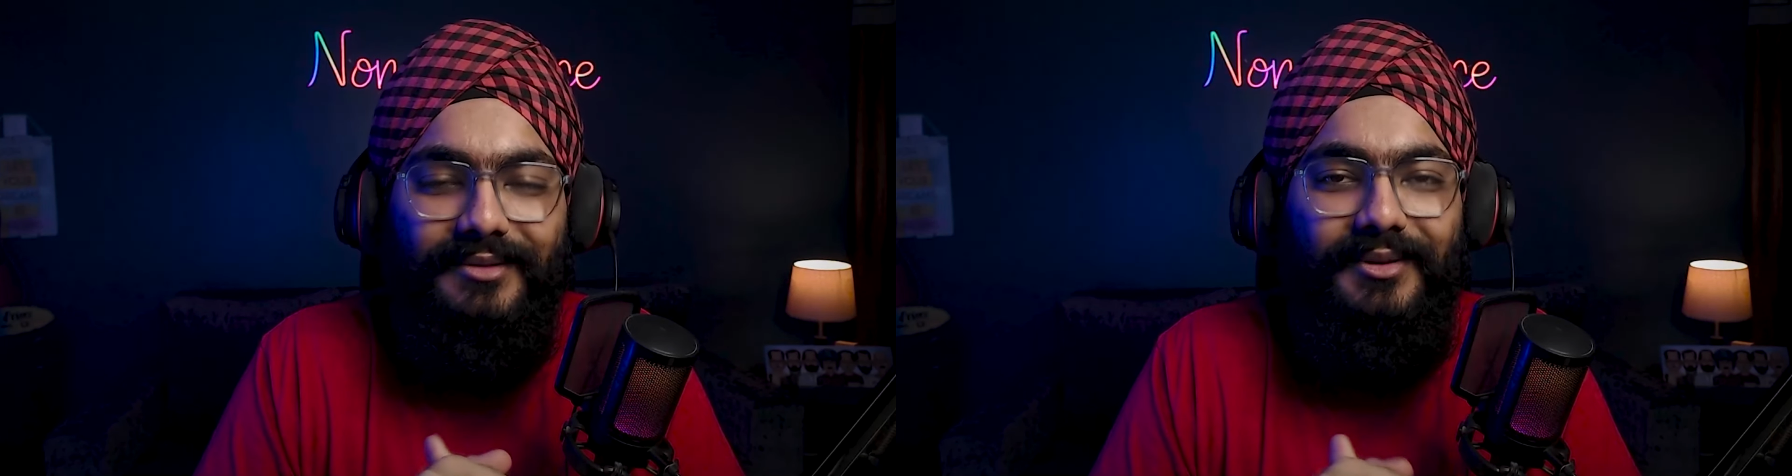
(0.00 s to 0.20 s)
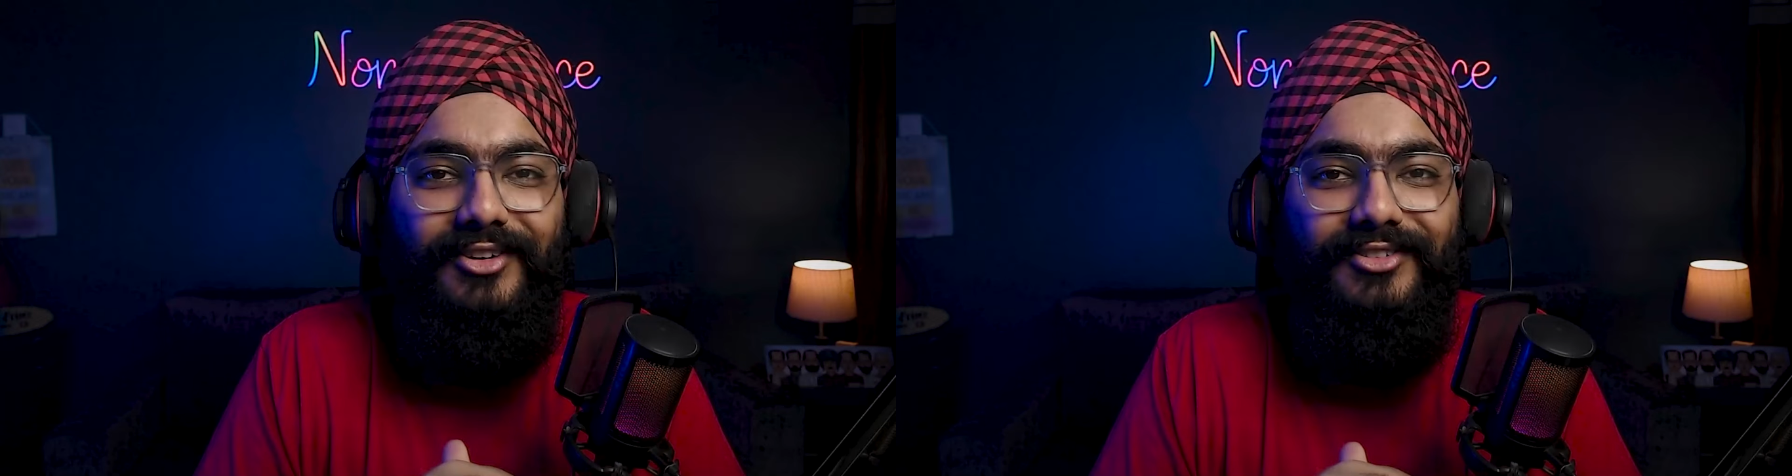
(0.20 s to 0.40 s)

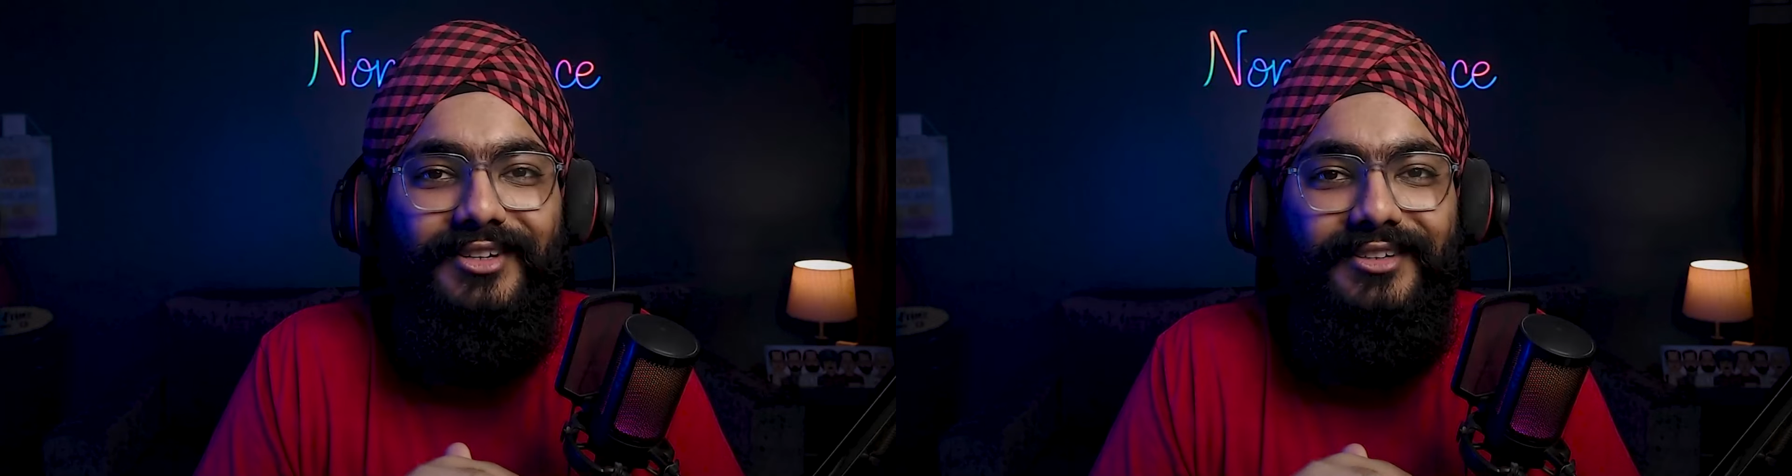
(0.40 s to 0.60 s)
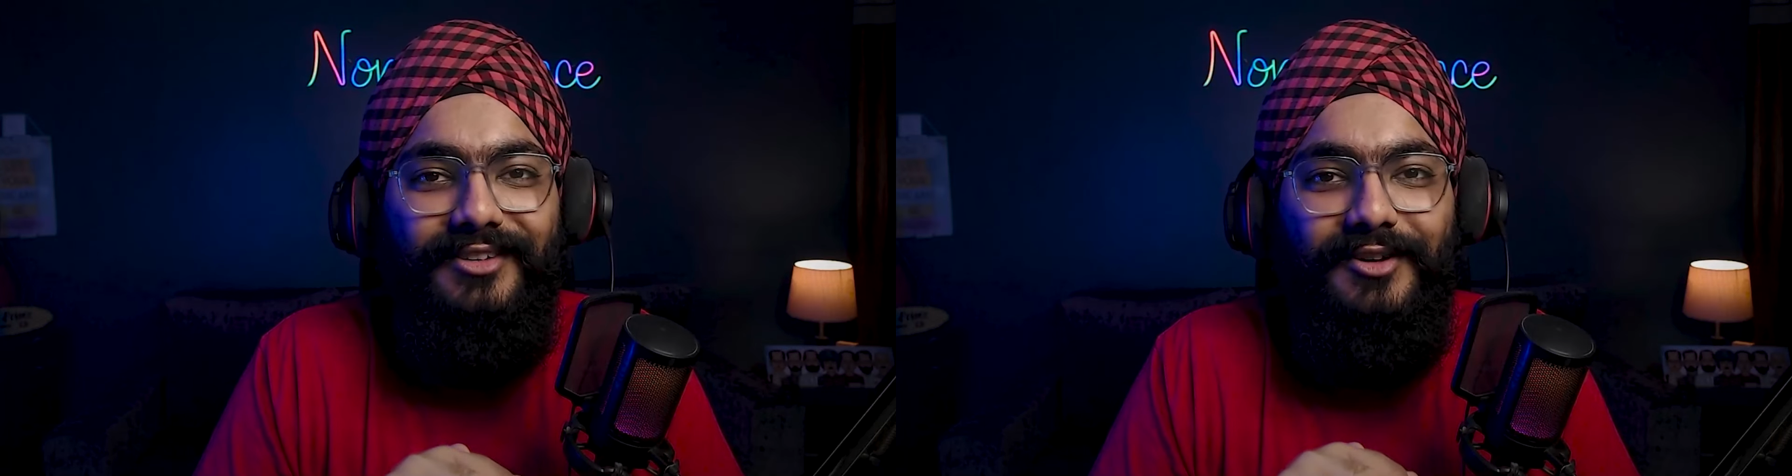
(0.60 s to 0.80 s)
some
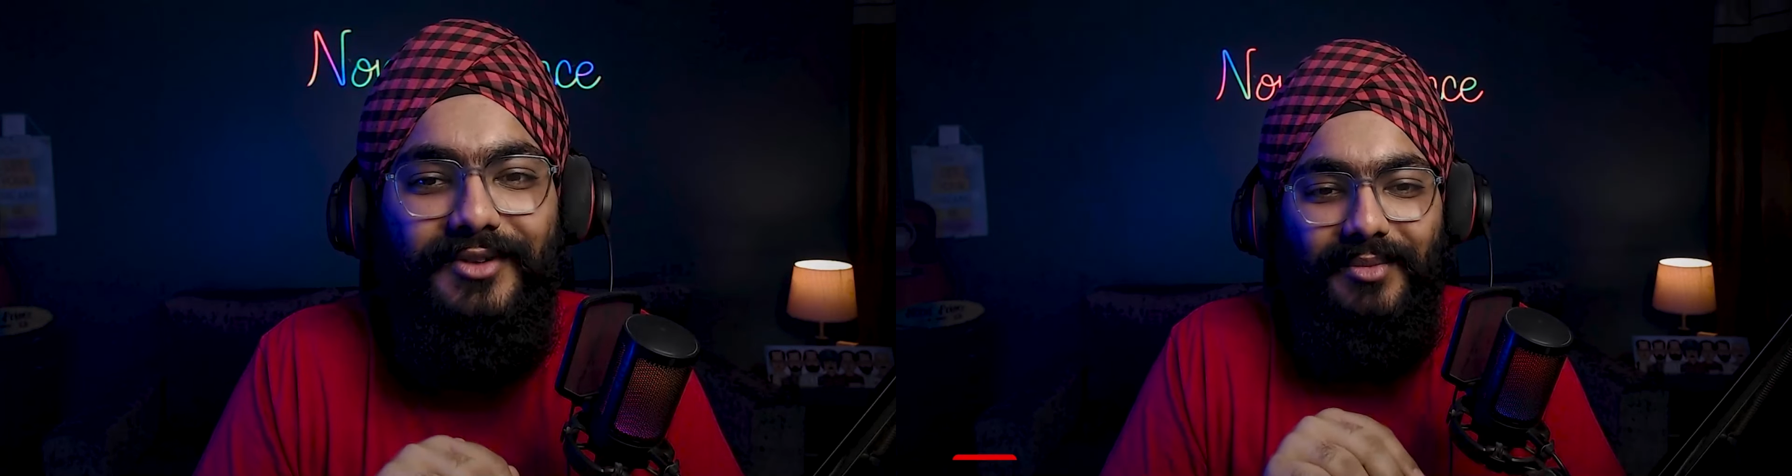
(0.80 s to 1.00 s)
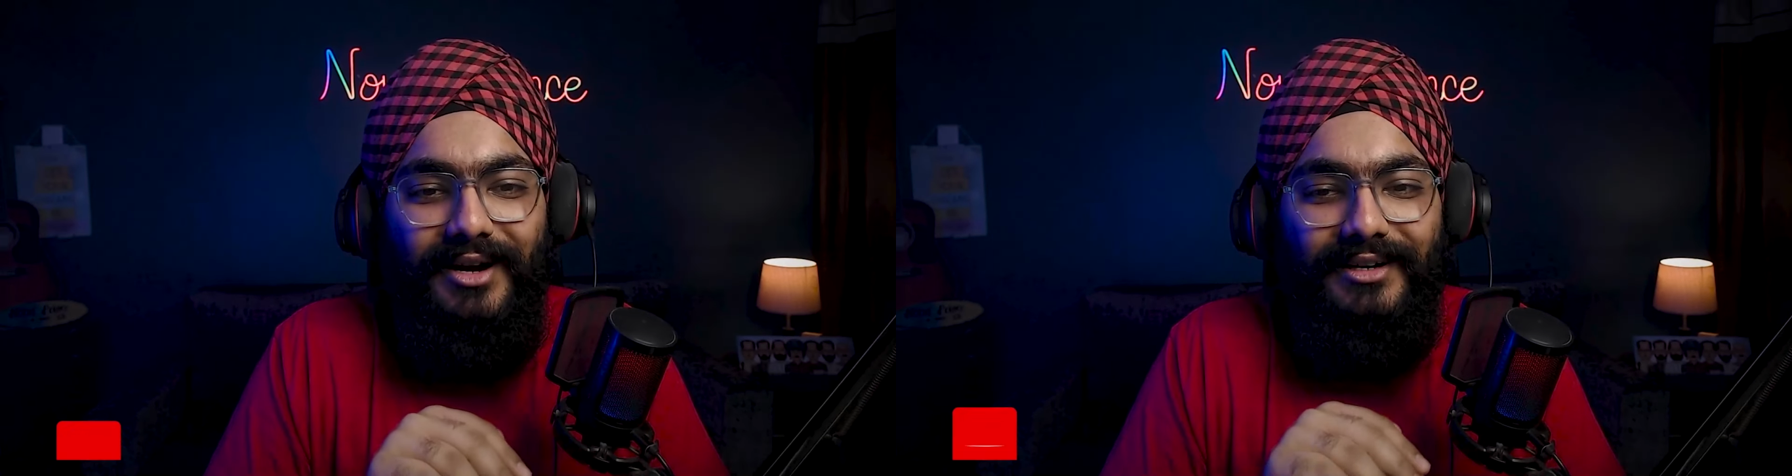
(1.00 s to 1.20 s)
interesting stuff
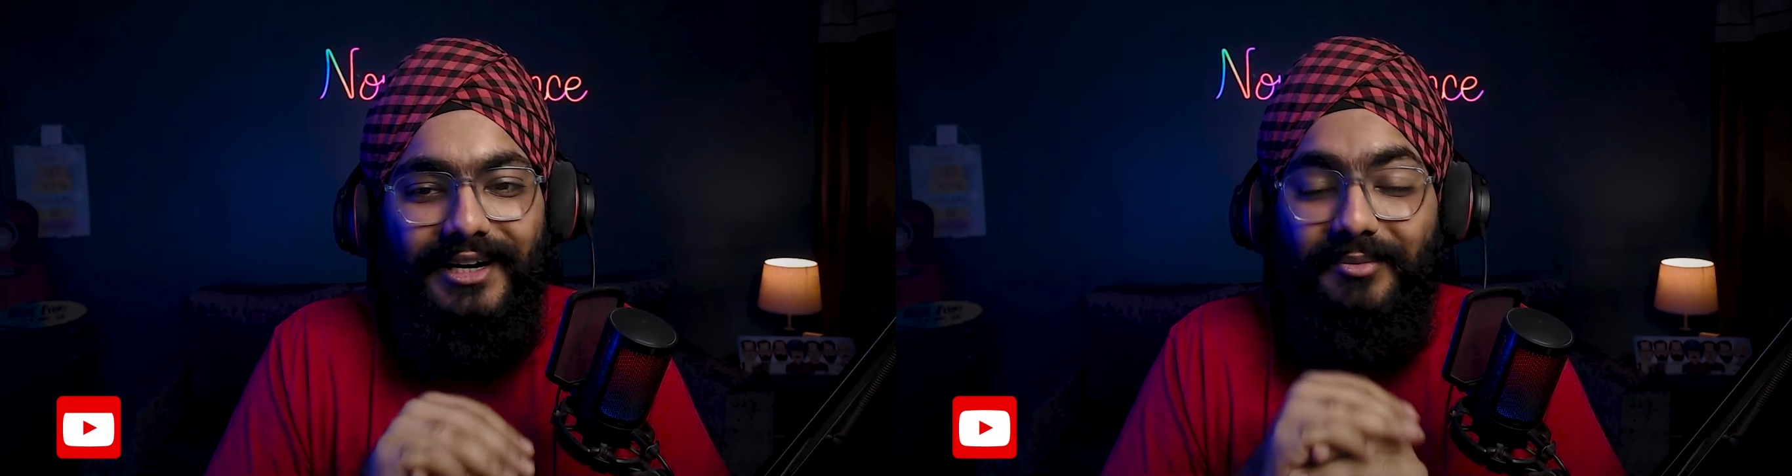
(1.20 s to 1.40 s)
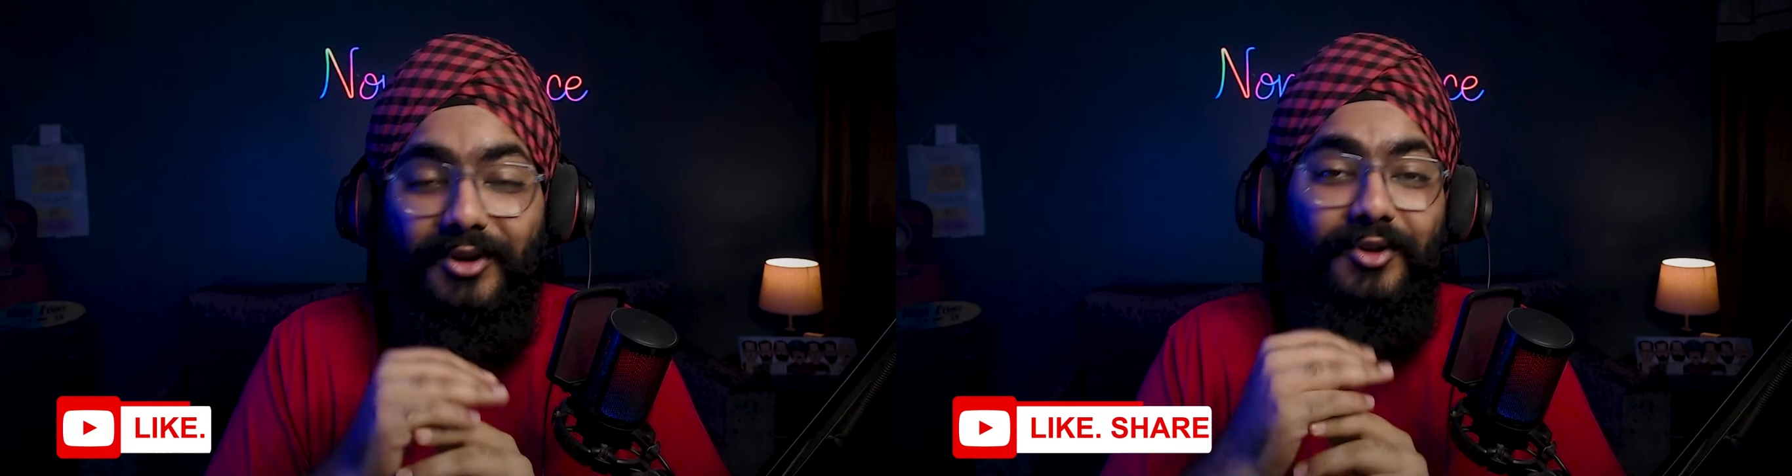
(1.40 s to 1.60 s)
but
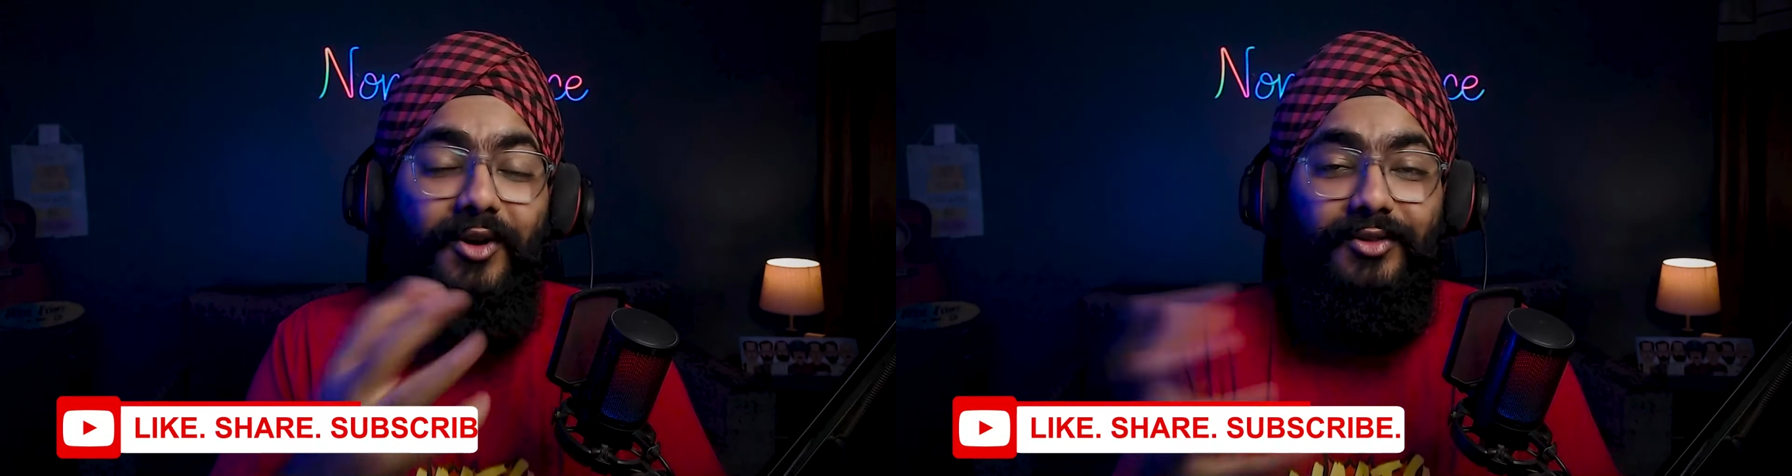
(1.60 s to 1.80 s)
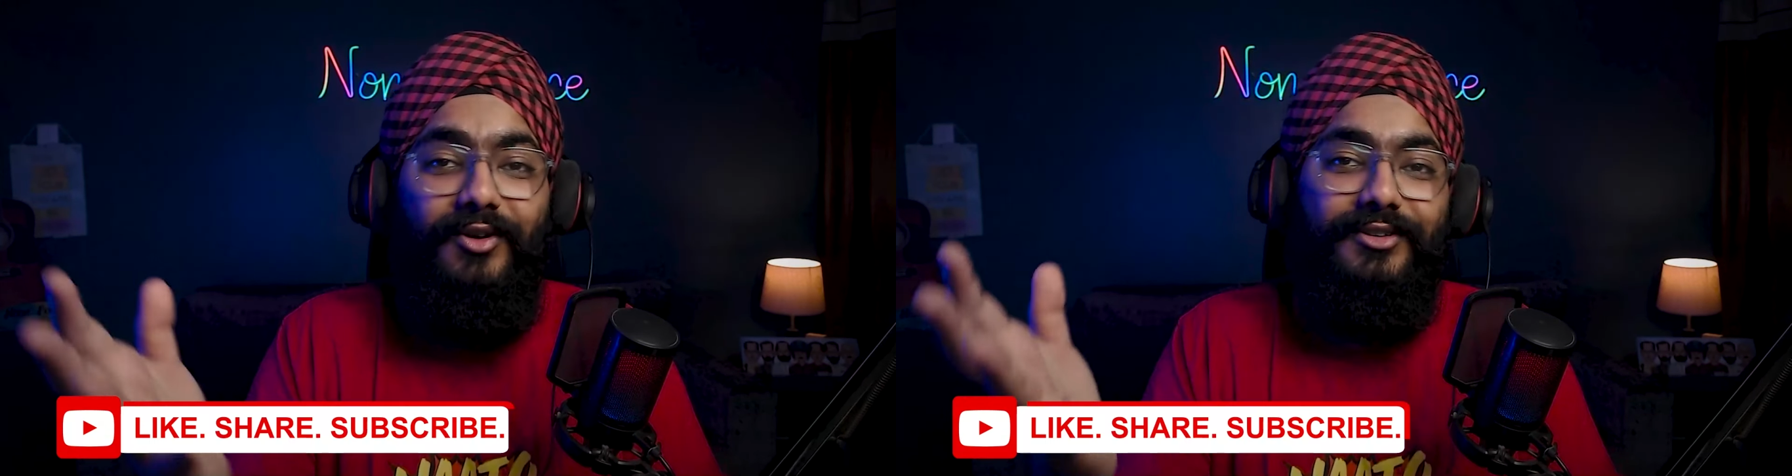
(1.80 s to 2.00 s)
let me know
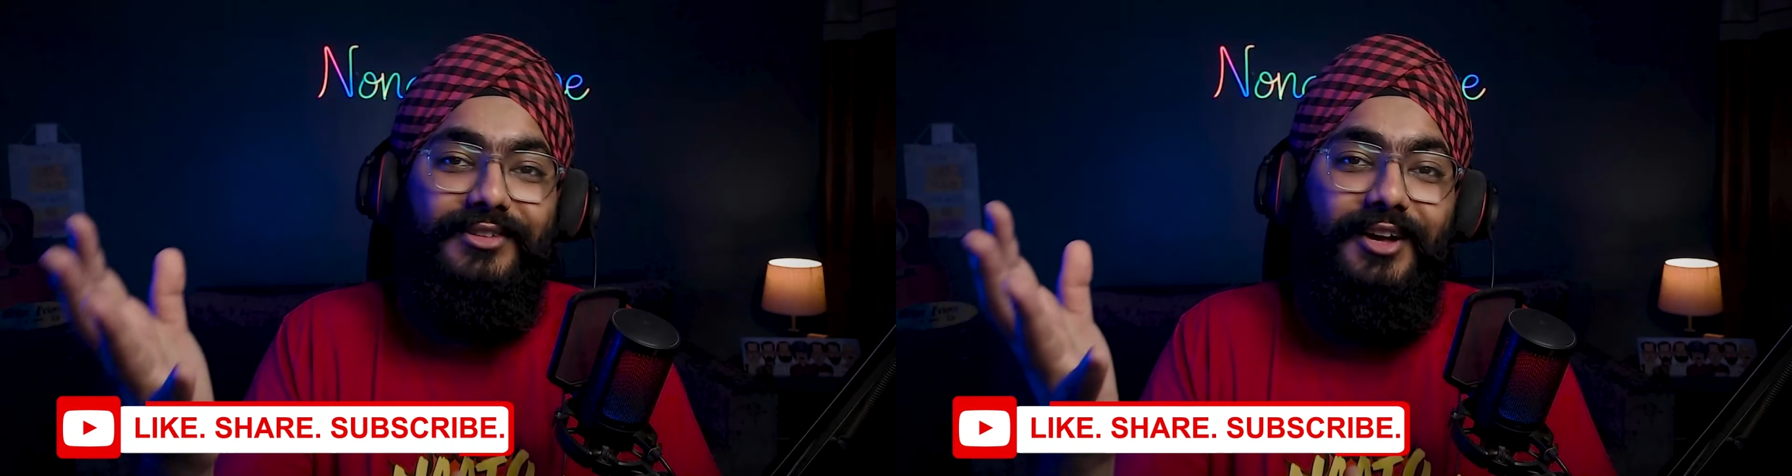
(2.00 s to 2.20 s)
your thoughts